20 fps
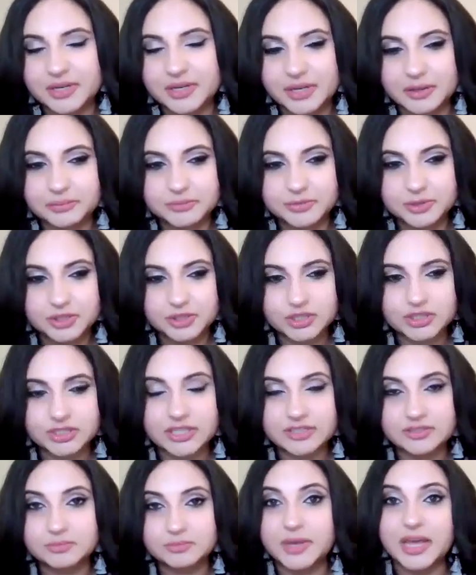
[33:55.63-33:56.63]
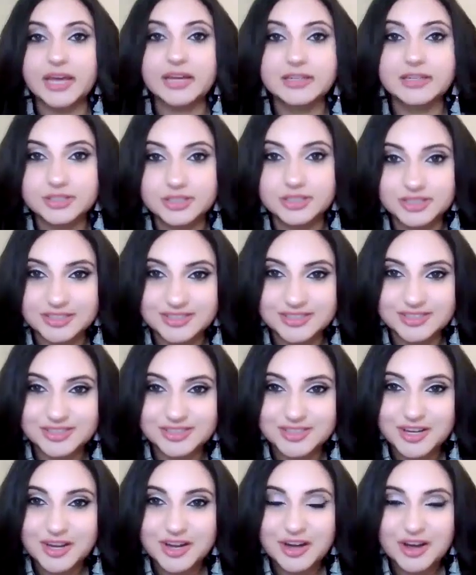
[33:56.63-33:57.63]
And I'm sure these
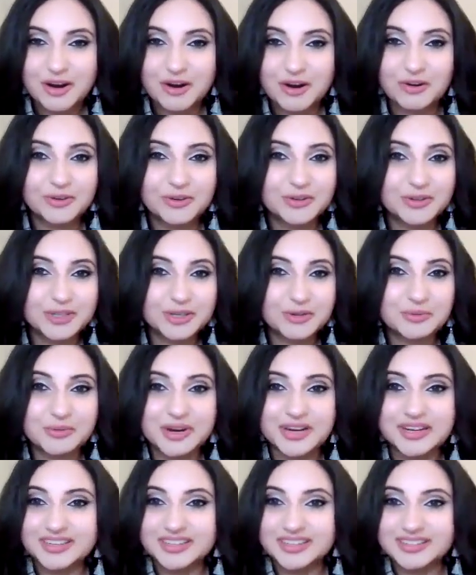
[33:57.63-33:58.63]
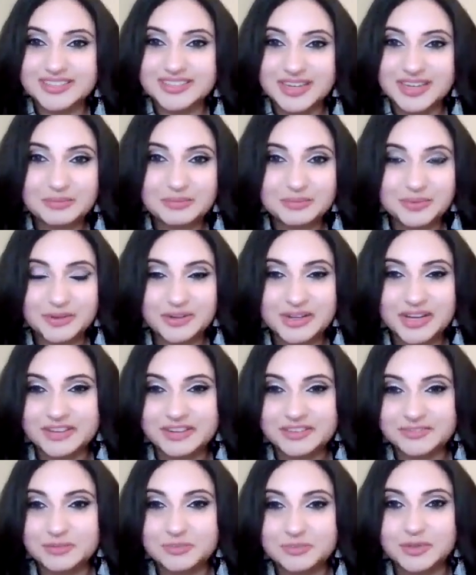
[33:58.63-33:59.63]
bandages are only one example out
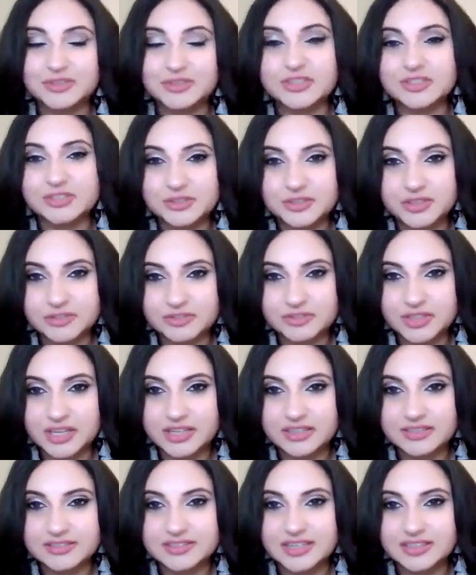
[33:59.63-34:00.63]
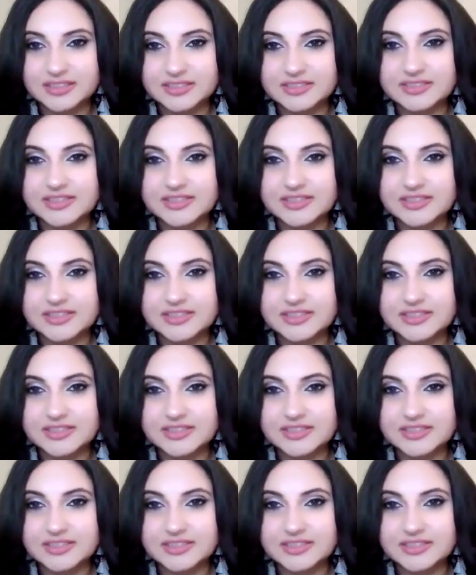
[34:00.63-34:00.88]
of a multitude of things that the